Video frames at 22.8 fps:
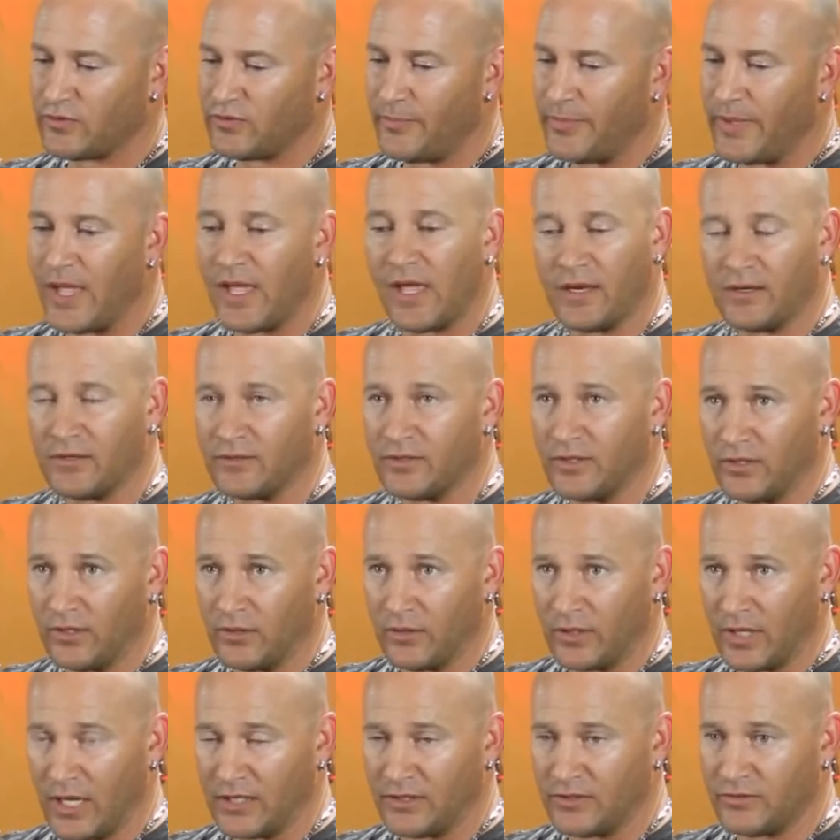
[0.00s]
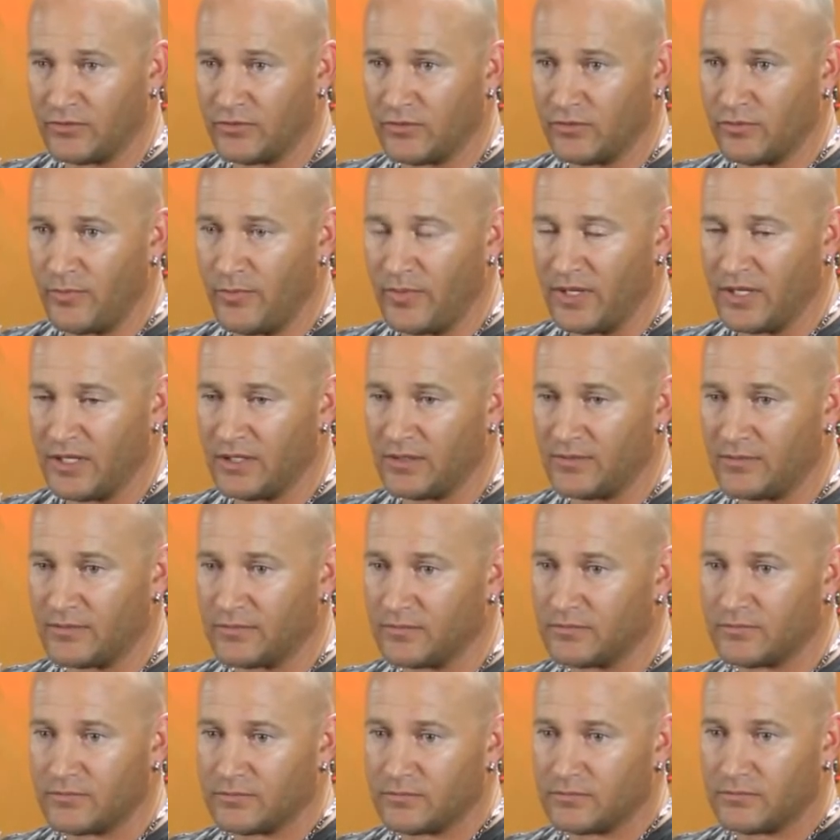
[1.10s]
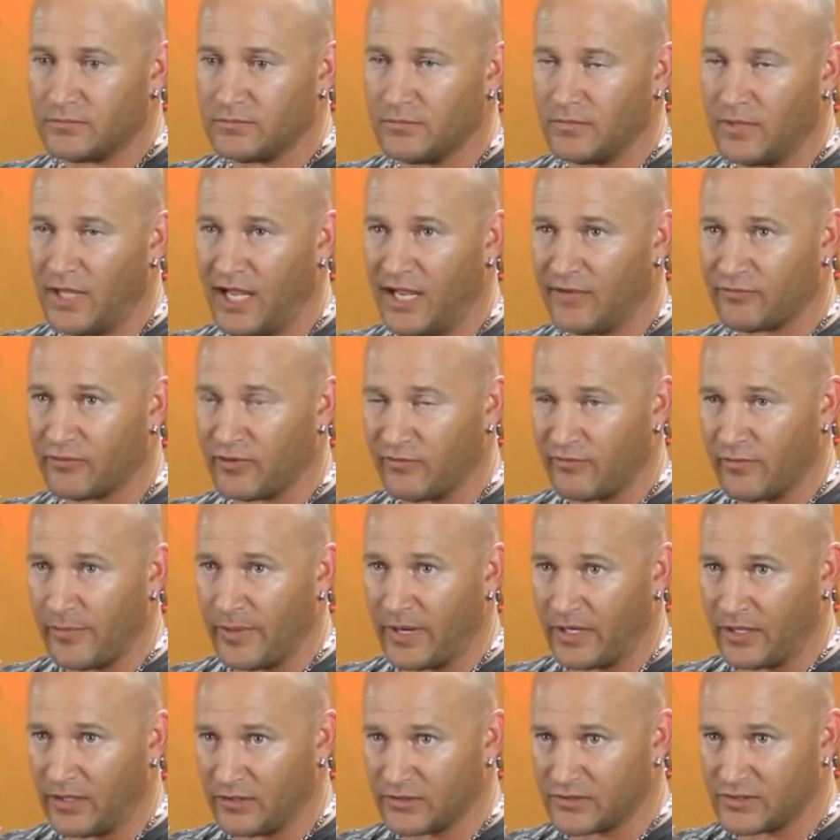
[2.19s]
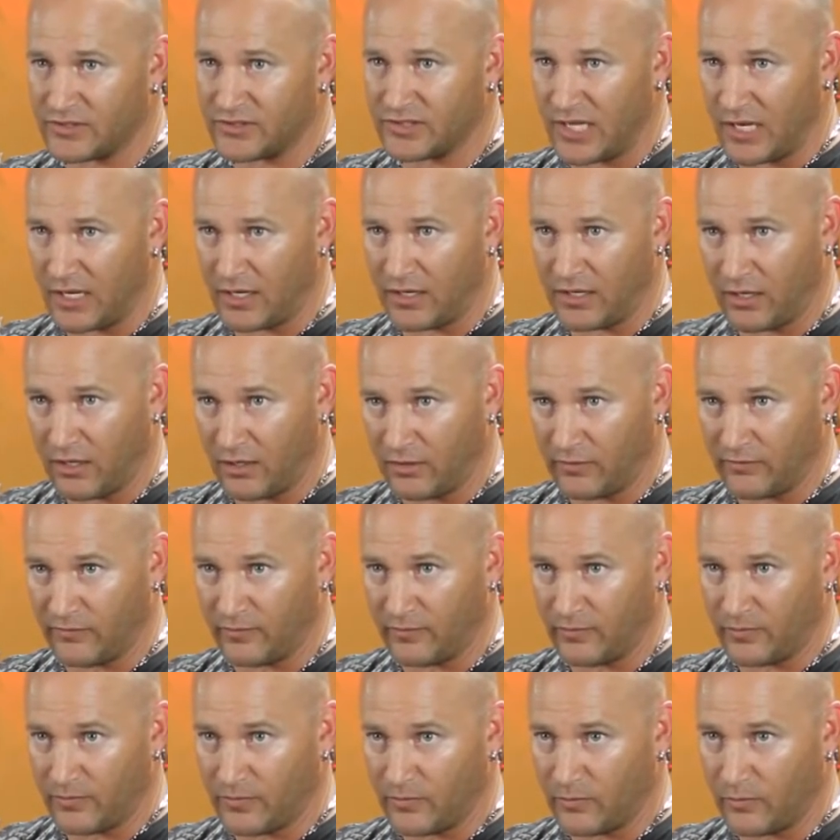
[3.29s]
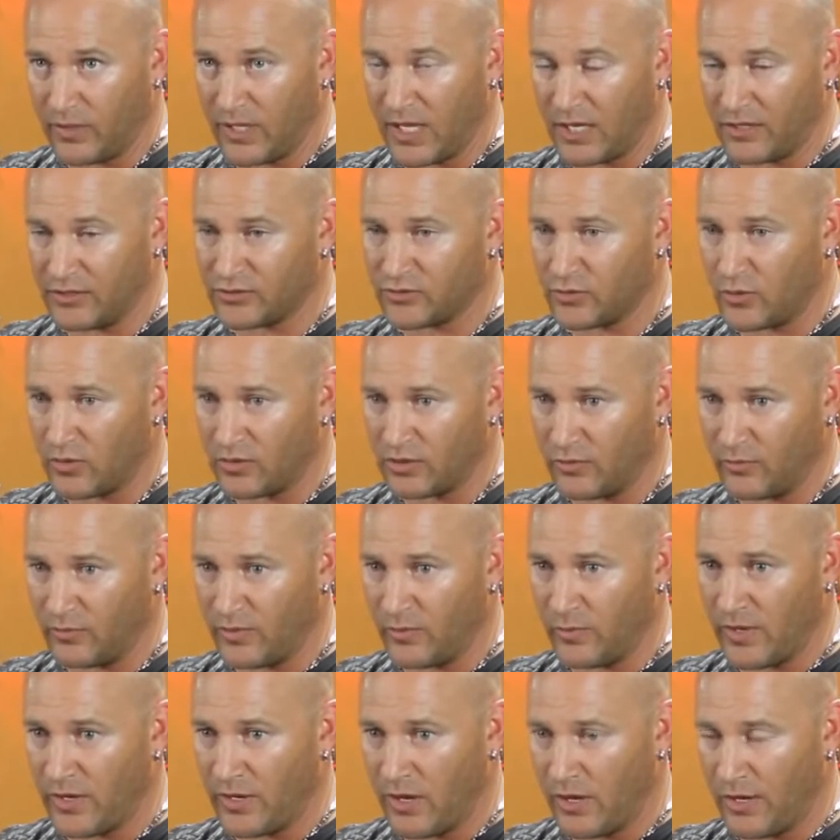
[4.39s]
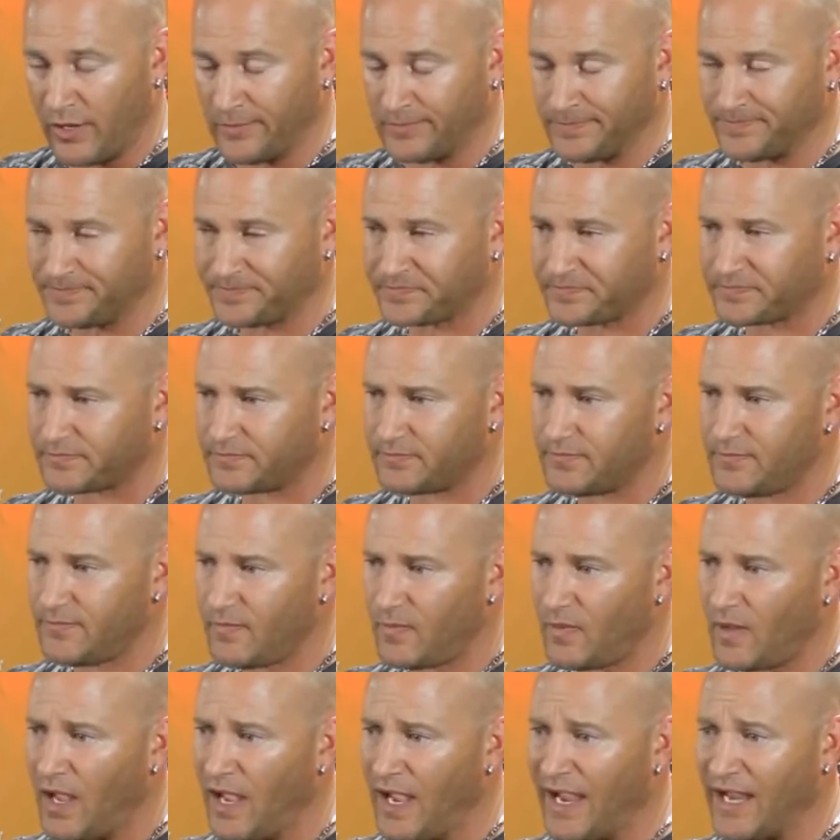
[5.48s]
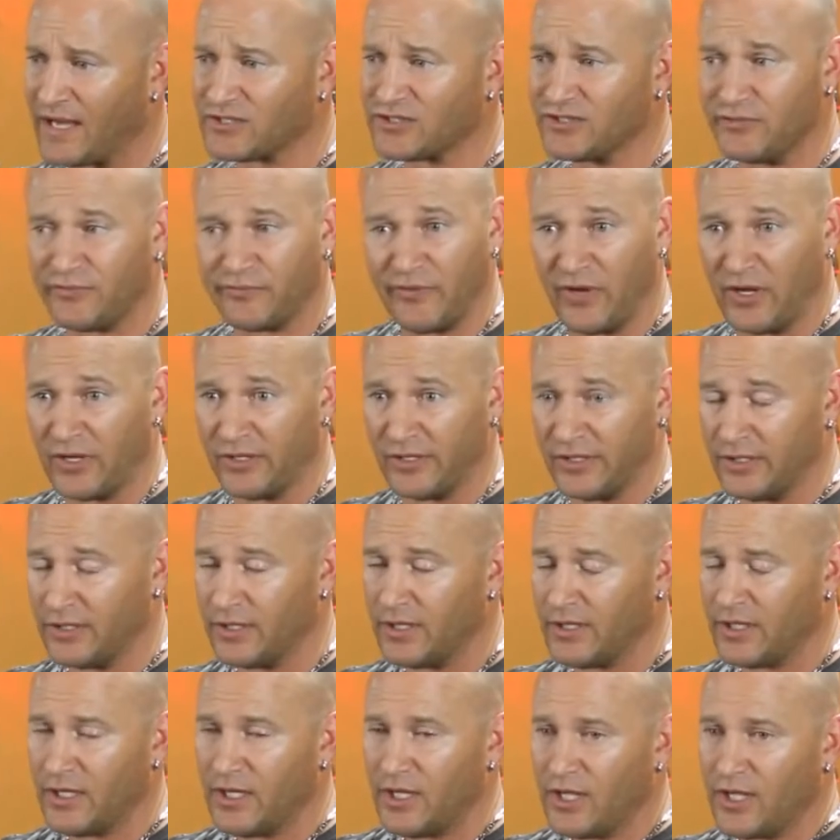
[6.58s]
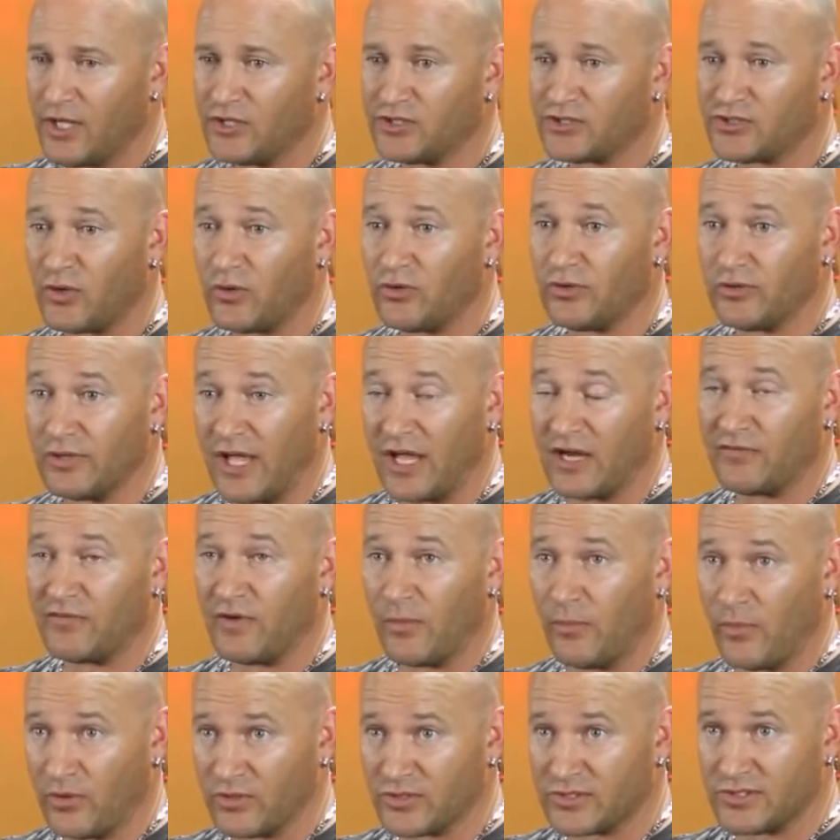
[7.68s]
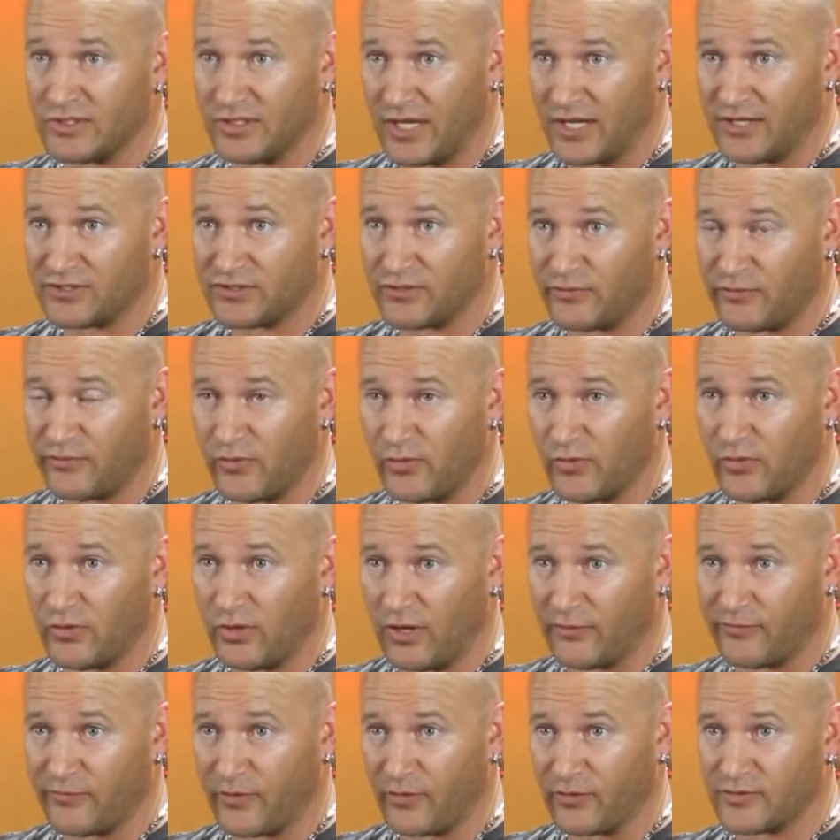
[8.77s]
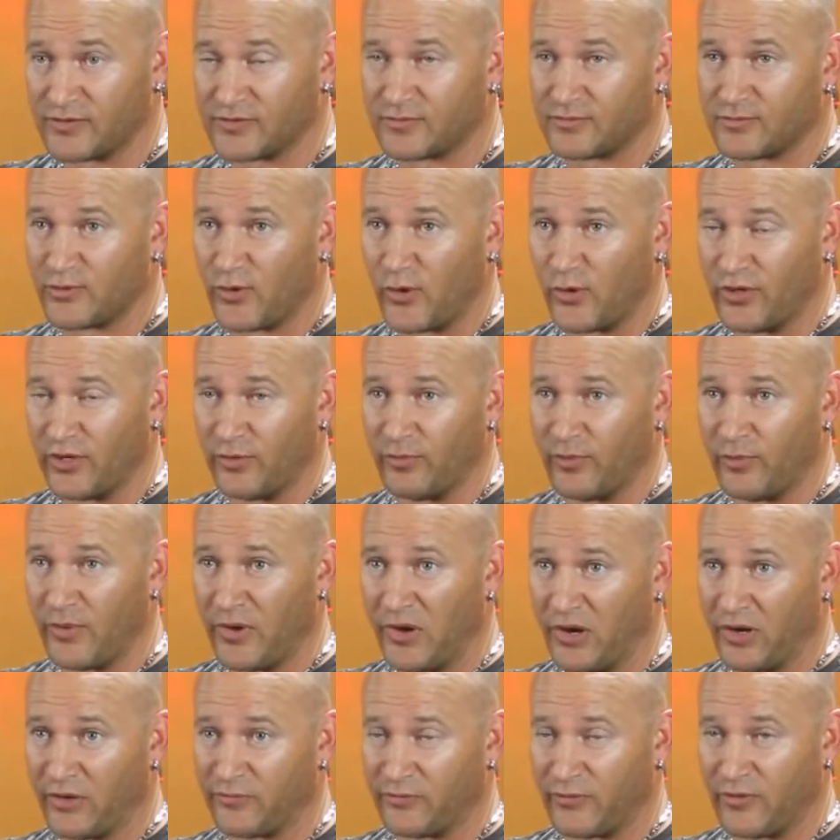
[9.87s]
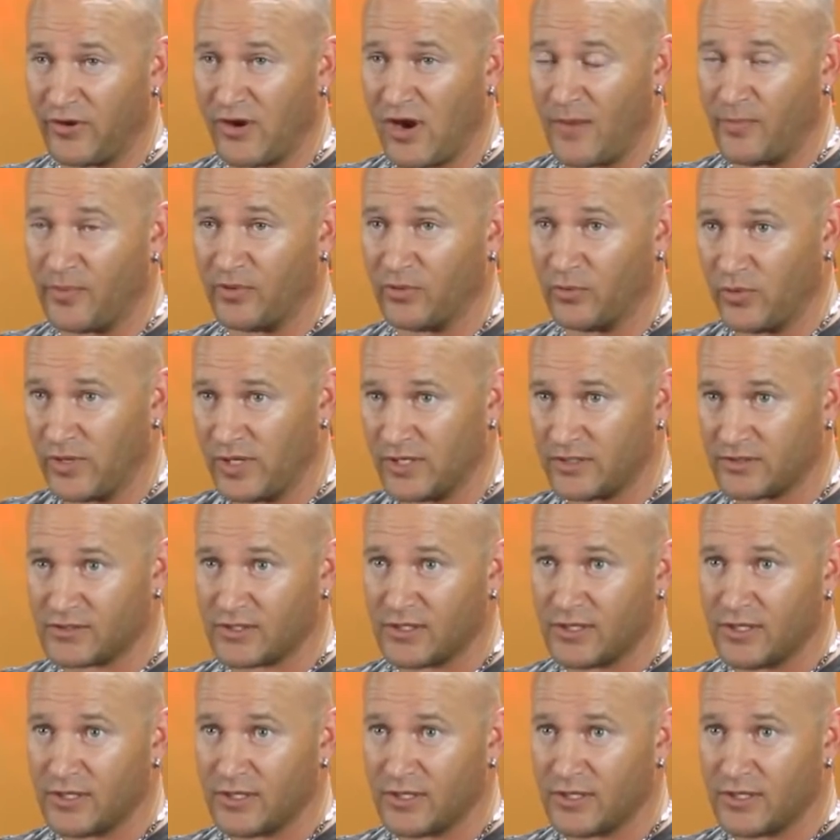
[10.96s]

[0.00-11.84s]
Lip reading: the band, you know, and I do me after everybody else is taken care of. We had a tour that we went on. I actually funded and sold a lot of our merchandise to fuel our first tour that we went on for a couple of weeks.